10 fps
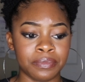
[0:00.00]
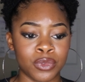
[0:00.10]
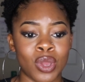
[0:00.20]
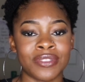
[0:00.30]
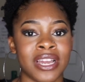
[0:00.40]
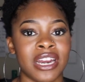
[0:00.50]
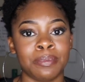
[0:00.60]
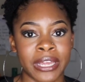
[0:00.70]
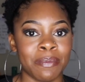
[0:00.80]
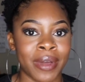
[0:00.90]
you have to kind of
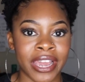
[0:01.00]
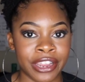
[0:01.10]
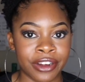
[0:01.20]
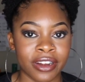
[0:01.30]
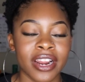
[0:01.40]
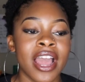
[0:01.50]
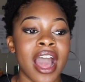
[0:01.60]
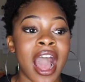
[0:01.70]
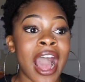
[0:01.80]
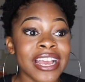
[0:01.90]
play it by ear.
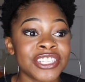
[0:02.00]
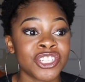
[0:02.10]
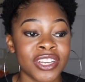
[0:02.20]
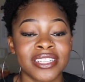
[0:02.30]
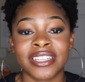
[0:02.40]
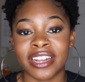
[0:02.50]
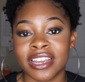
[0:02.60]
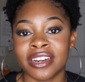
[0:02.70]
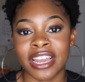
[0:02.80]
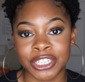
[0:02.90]
I suggest
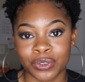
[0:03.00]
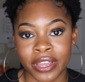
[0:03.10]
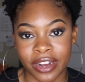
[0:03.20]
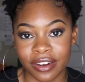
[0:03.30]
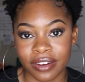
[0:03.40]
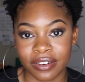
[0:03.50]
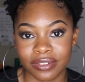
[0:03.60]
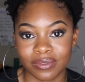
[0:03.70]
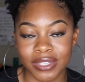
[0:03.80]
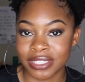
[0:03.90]
getting a natural
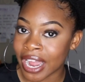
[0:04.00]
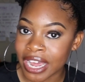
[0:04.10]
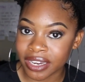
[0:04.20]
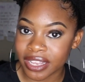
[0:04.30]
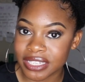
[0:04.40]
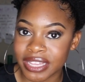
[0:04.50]
hair stylist